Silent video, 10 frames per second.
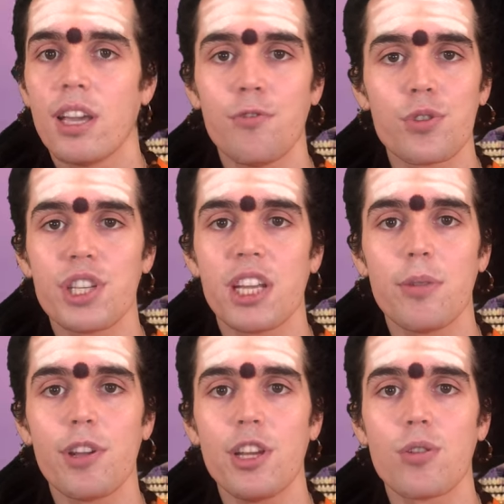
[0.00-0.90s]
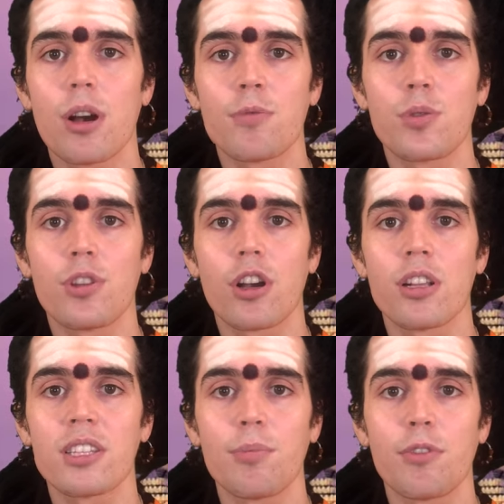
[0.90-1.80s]
If you see anybody who comes with the
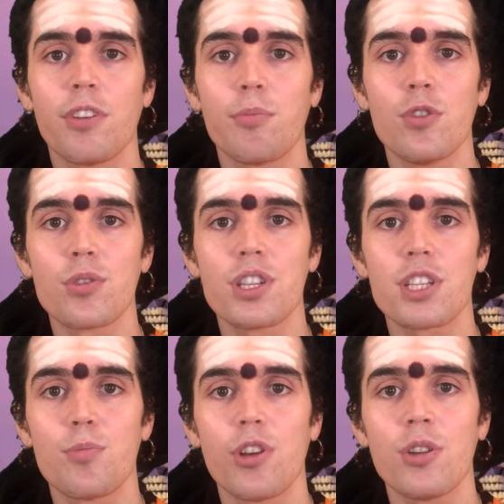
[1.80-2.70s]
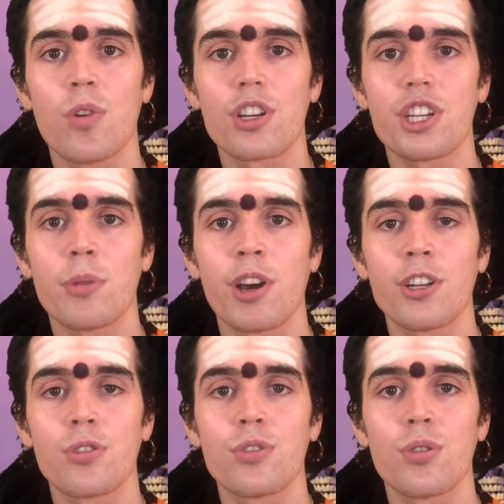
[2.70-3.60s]
concept of hypnosis, brainwashing,
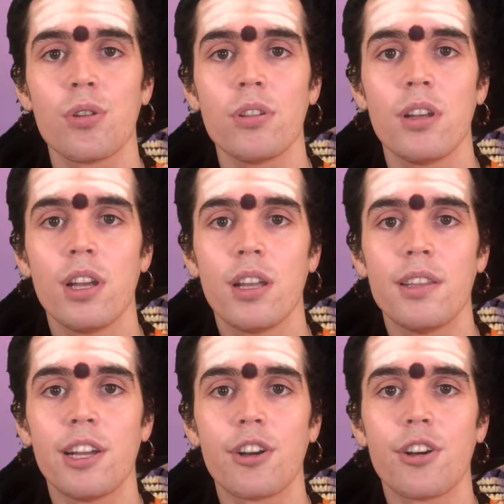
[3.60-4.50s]
mind control, they